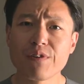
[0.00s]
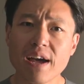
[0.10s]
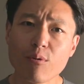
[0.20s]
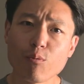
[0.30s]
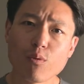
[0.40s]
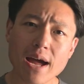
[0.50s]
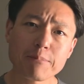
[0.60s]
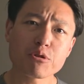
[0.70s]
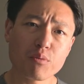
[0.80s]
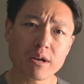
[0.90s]
fat
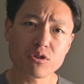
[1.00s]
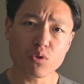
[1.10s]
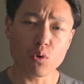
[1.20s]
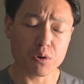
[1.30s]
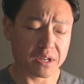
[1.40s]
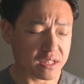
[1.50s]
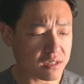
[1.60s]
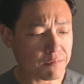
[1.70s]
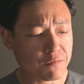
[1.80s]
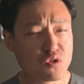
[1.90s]
wraps around your
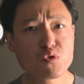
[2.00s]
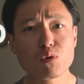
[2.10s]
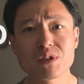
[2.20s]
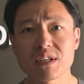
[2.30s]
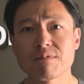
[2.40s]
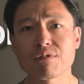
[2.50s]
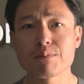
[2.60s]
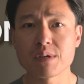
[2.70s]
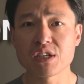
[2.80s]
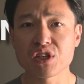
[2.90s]
organs, fuels
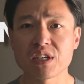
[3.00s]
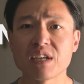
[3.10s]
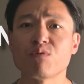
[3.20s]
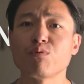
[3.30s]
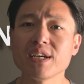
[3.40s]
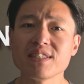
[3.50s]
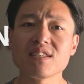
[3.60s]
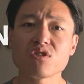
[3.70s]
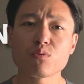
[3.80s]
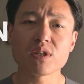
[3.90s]
inflammation, and
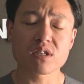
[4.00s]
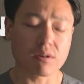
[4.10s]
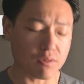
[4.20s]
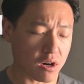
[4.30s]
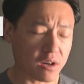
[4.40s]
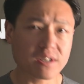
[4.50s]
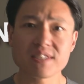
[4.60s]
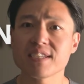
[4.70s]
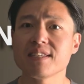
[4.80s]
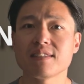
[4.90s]
raises your risk of heart
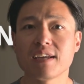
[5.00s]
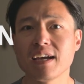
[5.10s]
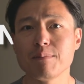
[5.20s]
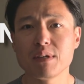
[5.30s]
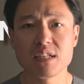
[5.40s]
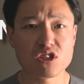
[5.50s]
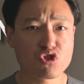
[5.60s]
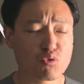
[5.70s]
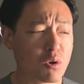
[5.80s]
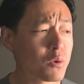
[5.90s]
disease, diabetes,
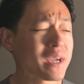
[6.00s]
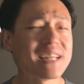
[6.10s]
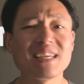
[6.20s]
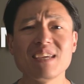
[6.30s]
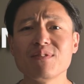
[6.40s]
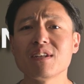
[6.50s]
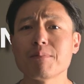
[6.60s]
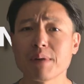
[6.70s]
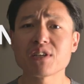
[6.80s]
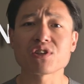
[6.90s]
stroke, and even
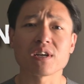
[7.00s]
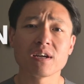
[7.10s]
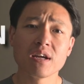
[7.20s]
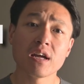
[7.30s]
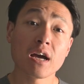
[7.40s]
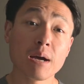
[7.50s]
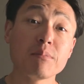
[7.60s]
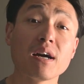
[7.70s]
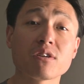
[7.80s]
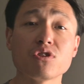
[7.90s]
dementia. I'm
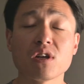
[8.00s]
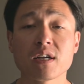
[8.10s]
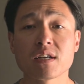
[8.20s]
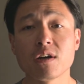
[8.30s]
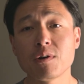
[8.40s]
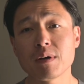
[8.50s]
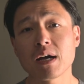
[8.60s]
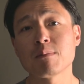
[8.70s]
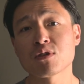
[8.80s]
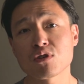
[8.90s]
Dr. Jon Go. I'm a